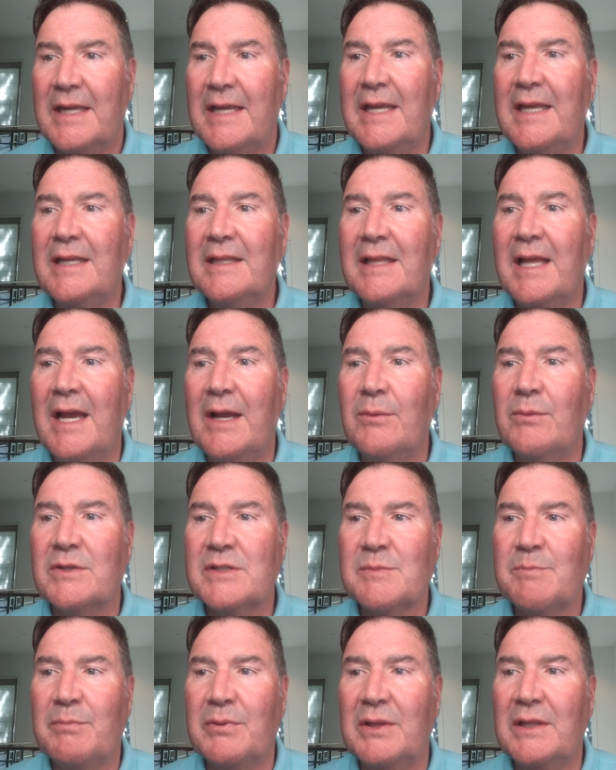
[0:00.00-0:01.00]
Eli
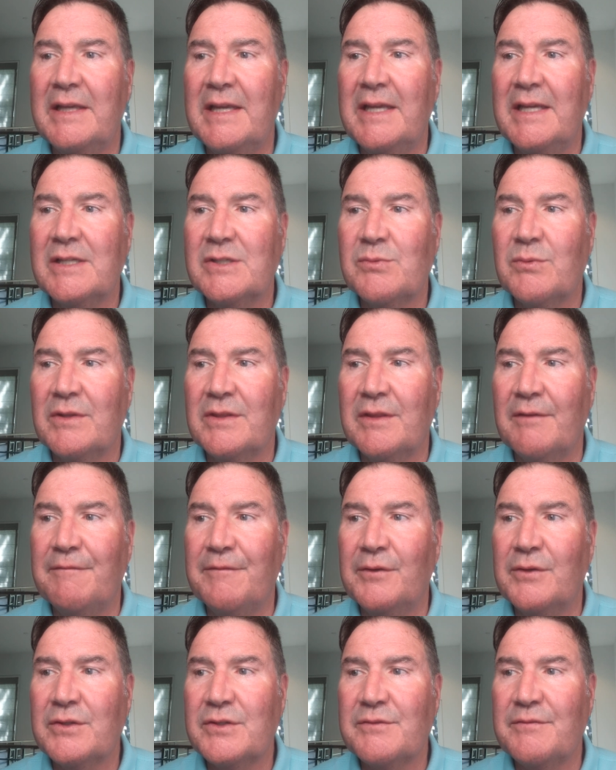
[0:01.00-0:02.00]
was pleased with the
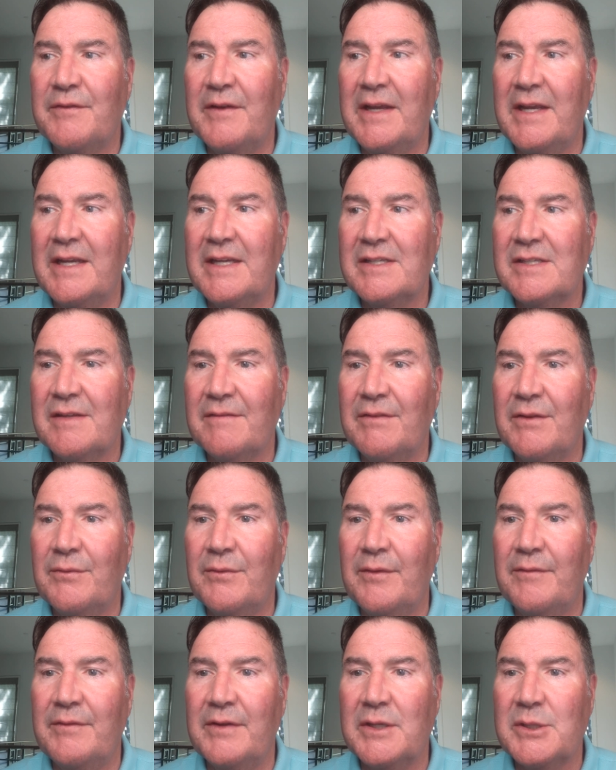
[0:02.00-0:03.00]
first phase of the
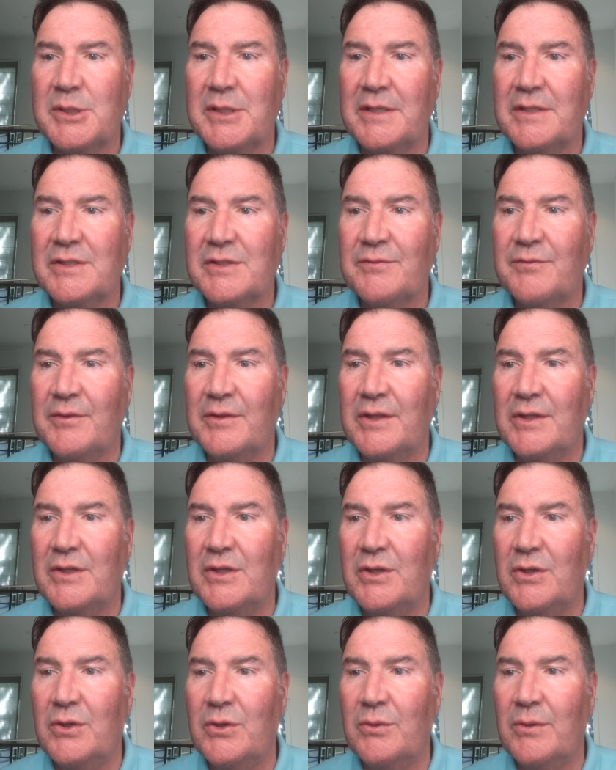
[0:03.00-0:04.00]
revisions for the
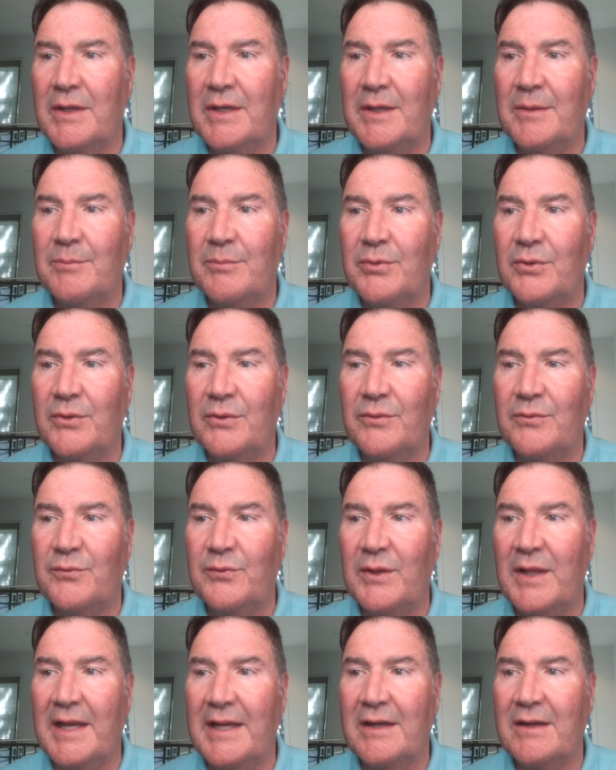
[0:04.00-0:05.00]
new and improved
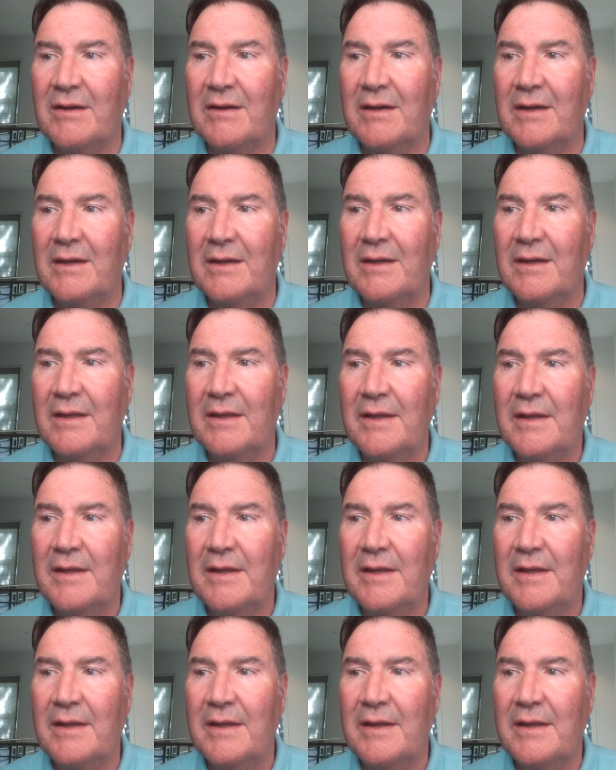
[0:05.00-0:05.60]
Flycar.